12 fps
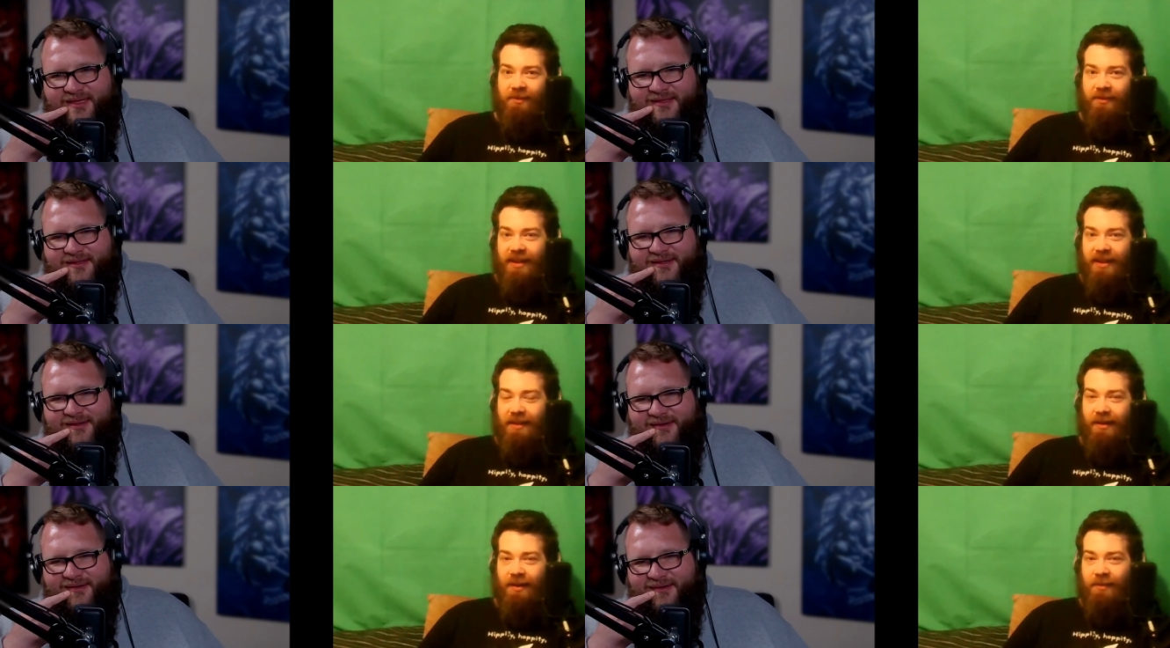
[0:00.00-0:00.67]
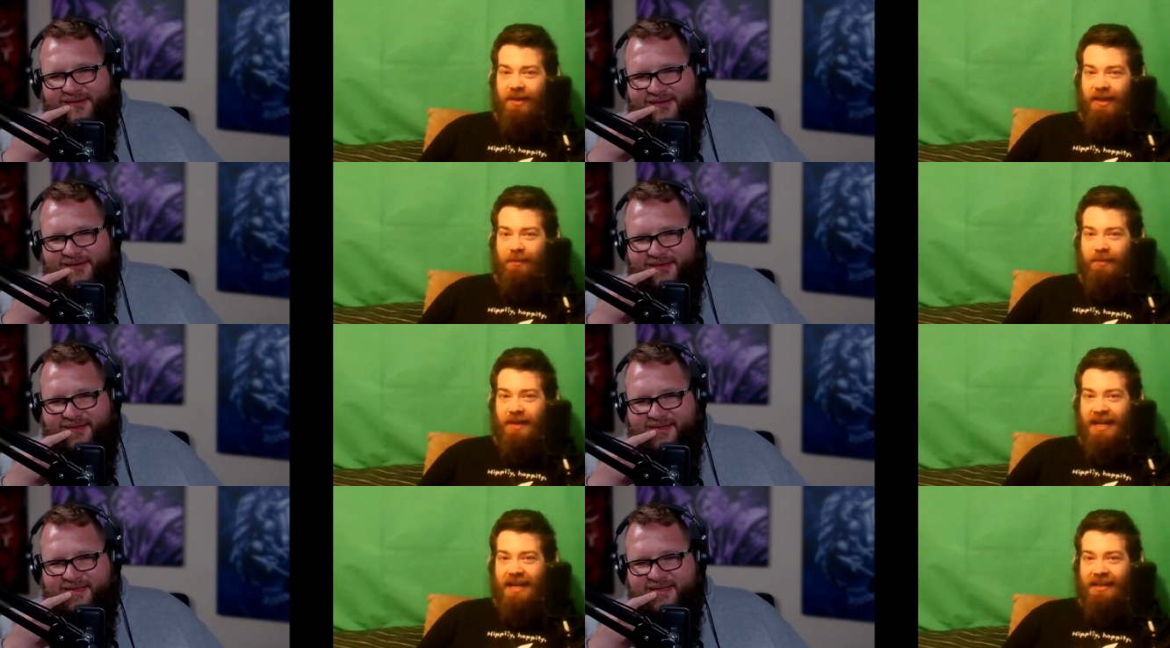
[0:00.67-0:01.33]
Speaker 1: Fa- oh, big
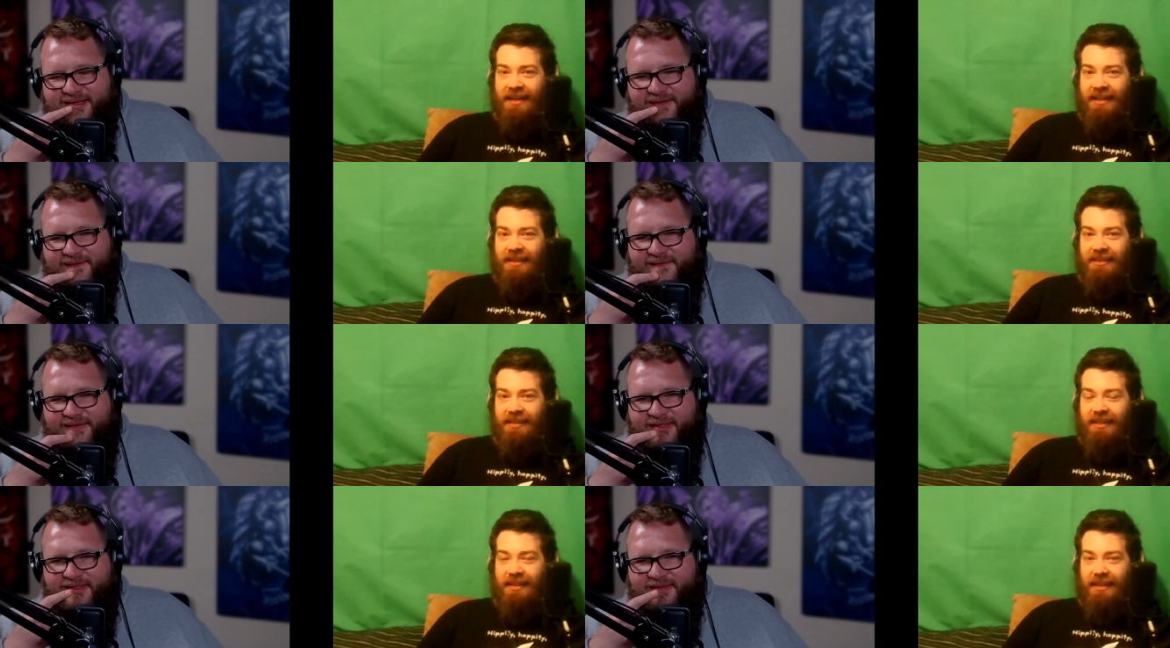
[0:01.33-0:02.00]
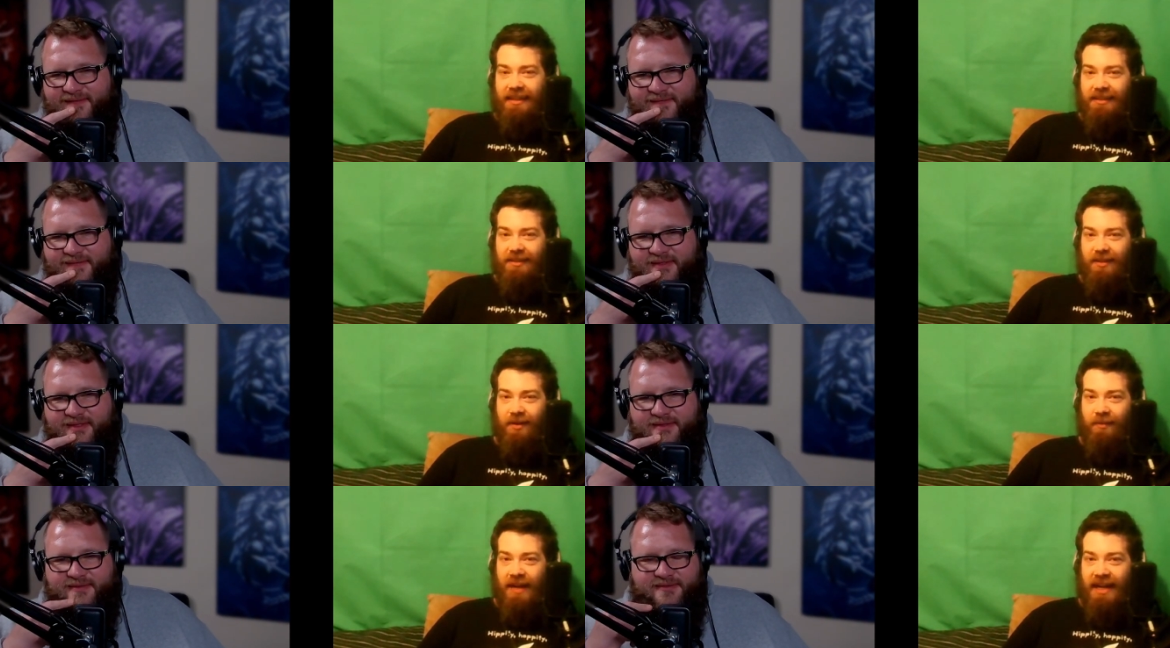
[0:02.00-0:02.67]
bad. Let's let's go
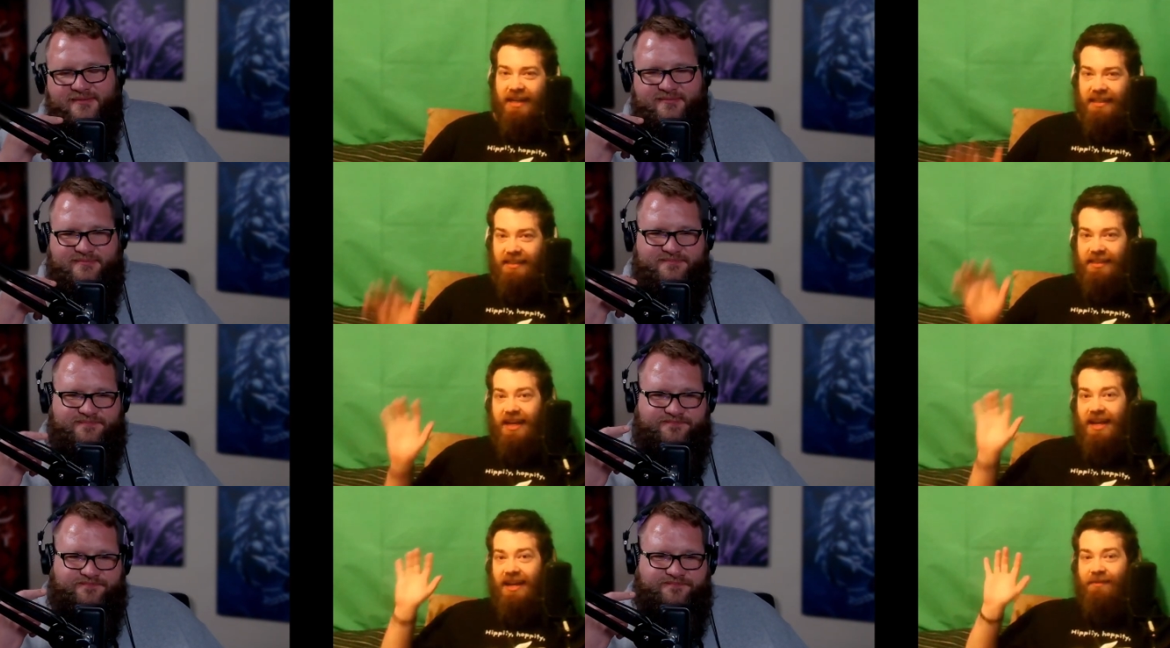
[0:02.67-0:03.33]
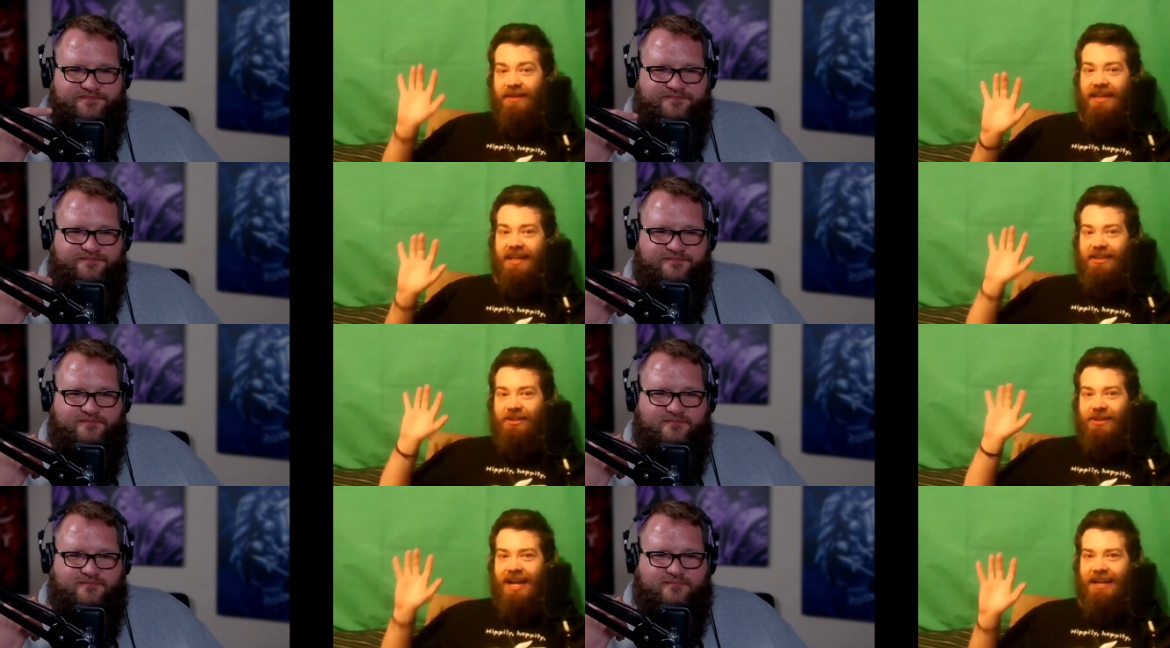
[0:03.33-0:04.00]
back in time and get the
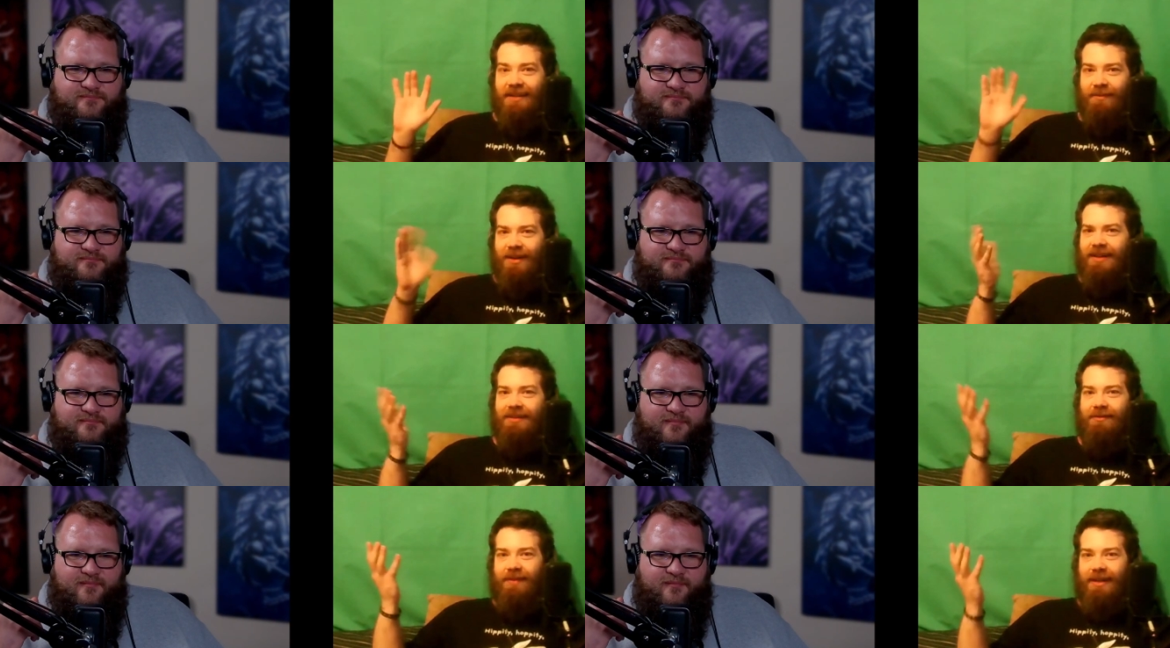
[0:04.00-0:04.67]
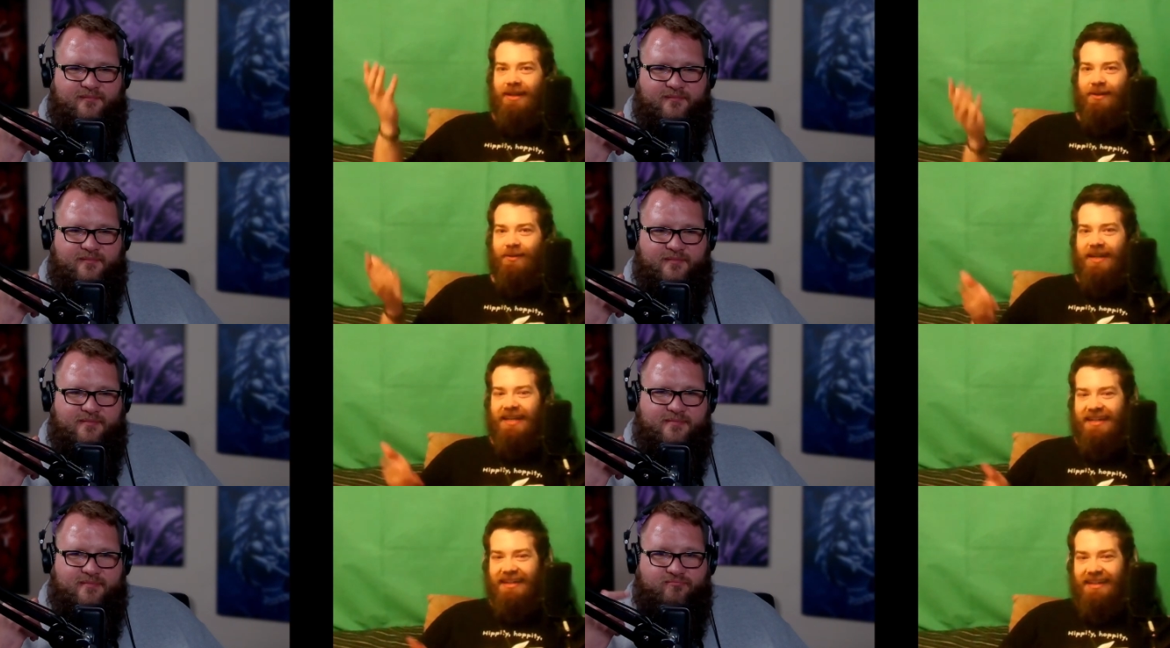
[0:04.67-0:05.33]
Dragon Ball. Oh
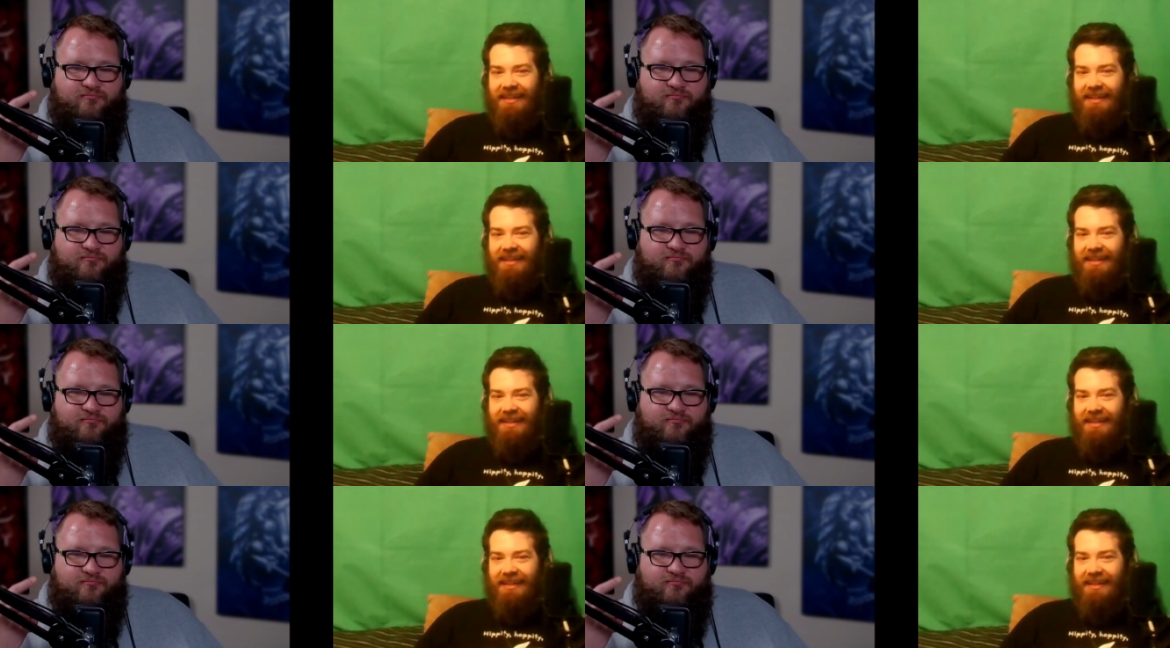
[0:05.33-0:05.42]
wait.